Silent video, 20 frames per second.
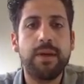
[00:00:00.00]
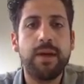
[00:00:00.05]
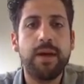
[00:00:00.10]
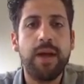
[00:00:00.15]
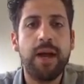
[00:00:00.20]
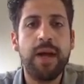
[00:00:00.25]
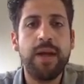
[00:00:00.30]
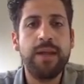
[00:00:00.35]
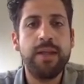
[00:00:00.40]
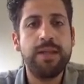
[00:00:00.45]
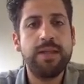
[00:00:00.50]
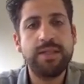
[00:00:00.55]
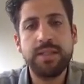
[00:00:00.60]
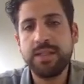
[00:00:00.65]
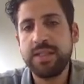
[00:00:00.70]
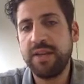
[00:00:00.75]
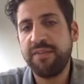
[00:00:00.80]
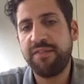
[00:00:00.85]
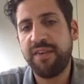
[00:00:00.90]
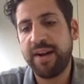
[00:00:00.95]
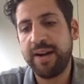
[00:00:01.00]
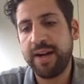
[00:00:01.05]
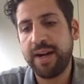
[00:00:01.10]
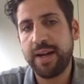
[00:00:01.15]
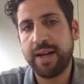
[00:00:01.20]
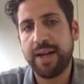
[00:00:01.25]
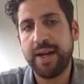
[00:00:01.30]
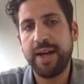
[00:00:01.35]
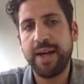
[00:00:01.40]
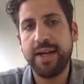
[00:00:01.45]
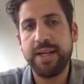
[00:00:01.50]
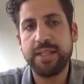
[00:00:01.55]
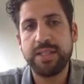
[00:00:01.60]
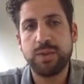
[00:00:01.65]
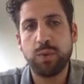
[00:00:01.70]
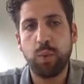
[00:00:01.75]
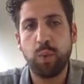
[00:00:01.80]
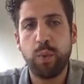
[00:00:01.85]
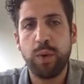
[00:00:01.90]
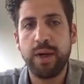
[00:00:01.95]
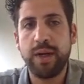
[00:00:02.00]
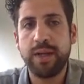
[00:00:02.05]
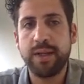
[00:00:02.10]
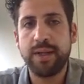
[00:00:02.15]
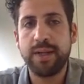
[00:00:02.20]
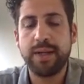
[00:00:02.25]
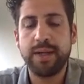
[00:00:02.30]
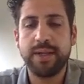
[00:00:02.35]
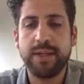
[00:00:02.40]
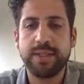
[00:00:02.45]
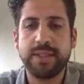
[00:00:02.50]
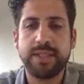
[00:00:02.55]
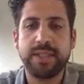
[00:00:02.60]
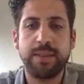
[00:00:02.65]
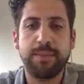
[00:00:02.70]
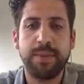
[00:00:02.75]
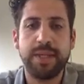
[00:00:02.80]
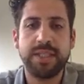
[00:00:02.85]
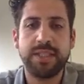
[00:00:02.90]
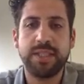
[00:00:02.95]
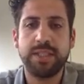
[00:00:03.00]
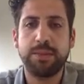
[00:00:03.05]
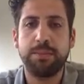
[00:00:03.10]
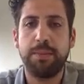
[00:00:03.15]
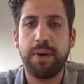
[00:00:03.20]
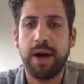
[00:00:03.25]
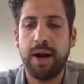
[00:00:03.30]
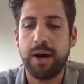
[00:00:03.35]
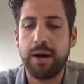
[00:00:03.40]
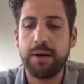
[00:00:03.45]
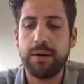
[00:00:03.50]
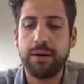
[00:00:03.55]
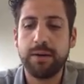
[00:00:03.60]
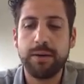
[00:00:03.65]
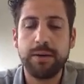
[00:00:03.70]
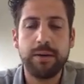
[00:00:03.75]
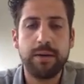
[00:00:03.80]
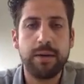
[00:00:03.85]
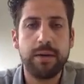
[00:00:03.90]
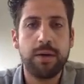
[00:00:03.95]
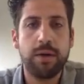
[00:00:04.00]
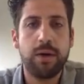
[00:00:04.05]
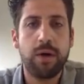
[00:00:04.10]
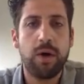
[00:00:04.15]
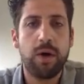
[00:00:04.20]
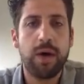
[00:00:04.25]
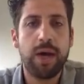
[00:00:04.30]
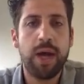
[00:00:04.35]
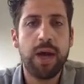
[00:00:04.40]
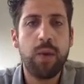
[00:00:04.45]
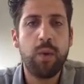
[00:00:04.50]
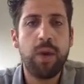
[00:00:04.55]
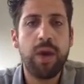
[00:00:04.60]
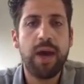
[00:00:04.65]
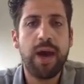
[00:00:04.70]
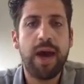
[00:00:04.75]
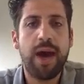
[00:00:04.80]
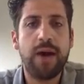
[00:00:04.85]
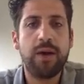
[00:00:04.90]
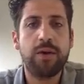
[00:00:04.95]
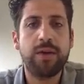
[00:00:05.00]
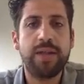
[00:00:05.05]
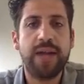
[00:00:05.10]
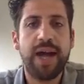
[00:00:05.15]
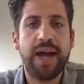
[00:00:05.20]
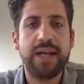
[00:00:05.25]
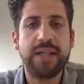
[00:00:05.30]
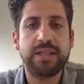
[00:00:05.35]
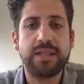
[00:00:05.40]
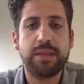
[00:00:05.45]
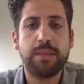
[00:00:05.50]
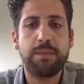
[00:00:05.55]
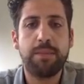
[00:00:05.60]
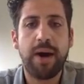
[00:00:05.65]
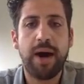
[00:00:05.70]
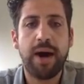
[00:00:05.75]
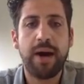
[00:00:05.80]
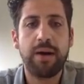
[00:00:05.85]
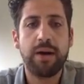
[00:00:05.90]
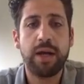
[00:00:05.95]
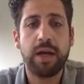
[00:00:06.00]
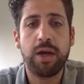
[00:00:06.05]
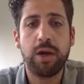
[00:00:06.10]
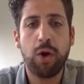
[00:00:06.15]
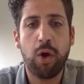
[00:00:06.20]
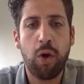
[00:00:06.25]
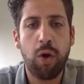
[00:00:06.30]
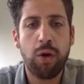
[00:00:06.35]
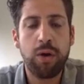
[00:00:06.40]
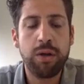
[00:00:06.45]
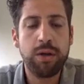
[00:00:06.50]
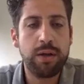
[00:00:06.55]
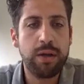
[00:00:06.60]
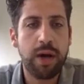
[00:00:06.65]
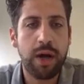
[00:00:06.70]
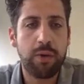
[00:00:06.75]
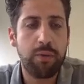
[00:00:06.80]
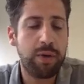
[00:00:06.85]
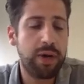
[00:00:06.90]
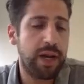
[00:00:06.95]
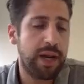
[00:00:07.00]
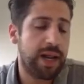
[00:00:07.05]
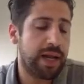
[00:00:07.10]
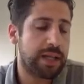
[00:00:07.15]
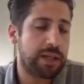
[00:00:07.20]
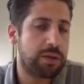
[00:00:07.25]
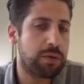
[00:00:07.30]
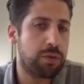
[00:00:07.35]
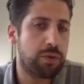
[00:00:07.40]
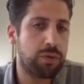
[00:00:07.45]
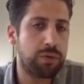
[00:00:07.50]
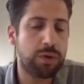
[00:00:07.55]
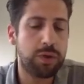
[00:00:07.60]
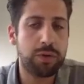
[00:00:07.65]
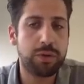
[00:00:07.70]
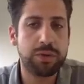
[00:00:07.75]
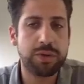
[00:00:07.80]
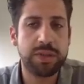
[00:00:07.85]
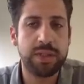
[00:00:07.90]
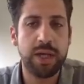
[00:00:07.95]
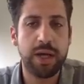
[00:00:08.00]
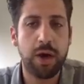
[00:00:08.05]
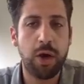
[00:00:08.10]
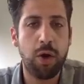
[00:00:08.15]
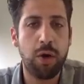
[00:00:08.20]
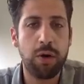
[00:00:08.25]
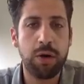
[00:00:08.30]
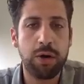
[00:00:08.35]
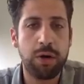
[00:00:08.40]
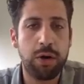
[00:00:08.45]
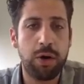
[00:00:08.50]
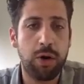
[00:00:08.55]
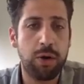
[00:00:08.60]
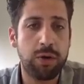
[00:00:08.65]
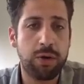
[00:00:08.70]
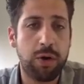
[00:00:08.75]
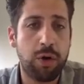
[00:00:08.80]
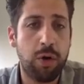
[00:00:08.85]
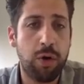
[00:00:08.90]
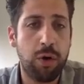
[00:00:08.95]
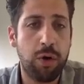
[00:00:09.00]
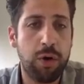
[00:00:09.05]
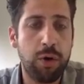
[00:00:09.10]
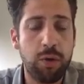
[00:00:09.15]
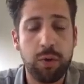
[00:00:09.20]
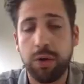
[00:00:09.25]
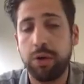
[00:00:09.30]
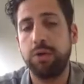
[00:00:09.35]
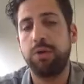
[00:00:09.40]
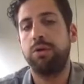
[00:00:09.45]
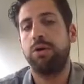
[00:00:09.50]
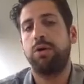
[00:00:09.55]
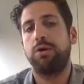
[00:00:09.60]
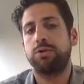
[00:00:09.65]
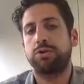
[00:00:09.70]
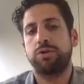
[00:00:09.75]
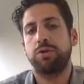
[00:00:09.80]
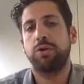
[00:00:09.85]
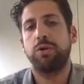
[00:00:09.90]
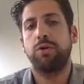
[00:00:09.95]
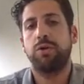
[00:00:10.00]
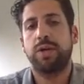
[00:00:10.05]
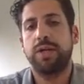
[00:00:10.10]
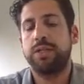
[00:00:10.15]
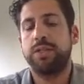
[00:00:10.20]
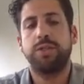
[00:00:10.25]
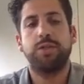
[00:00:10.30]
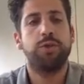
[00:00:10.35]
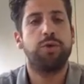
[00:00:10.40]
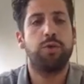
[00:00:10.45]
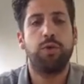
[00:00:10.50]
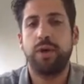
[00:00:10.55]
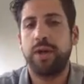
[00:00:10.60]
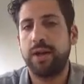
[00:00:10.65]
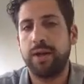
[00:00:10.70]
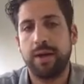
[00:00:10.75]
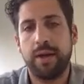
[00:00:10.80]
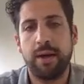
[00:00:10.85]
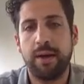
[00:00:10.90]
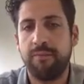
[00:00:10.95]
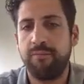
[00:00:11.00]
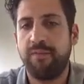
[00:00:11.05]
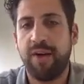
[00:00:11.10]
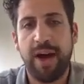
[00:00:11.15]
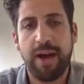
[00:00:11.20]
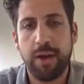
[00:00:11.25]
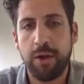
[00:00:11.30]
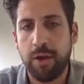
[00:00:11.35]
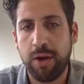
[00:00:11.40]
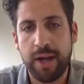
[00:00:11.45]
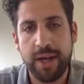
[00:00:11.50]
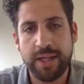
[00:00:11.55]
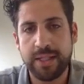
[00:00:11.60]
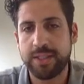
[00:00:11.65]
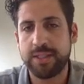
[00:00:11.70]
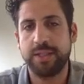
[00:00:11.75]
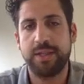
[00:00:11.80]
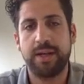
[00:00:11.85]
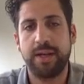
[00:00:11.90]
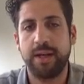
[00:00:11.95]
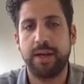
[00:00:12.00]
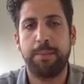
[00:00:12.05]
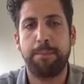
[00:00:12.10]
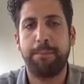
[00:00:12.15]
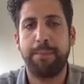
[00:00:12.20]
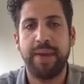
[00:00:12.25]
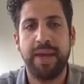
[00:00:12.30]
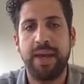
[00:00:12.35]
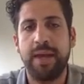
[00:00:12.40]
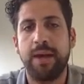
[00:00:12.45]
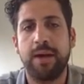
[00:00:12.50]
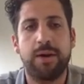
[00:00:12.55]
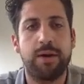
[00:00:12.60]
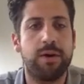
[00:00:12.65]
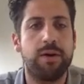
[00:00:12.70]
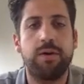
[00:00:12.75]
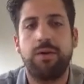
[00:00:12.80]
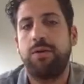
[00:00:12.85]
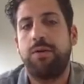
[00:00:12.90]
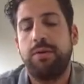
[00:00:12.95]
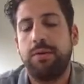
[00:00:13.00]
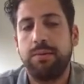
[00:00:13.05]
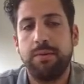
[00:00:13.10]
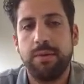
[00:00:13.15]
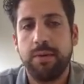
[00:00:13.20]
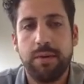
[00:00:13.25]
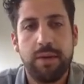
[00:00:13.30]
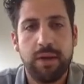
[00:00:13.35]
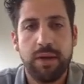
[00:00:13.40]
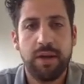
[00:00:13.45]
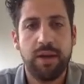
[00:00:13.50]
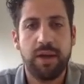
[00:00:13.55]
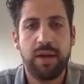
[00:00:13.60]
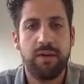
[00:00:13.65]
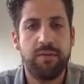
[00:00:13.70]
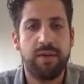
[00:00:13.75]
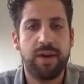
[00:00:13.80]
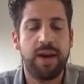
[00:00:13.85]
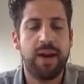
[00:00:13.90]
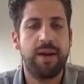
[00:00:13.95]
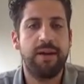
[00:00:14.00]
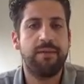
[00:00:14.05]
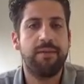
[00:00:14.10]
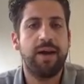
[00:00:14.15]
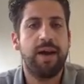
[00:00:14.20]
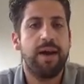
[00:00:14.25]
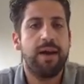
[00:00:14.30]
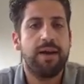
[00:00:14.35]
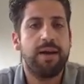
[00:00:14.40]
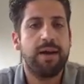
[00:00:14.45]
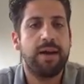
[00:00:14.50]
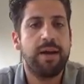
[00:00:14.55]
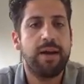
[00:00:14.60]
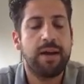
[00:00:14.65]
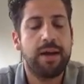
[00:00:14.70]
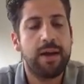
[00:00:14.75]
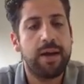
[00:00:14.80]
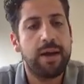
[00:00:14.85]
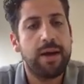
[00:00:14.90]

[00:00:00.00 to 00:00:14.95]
And this is the final case with the cemented bar. Okay, we anodize the bar in gold. I really like to use the gold color. Also, you can do in violet, pink, or even any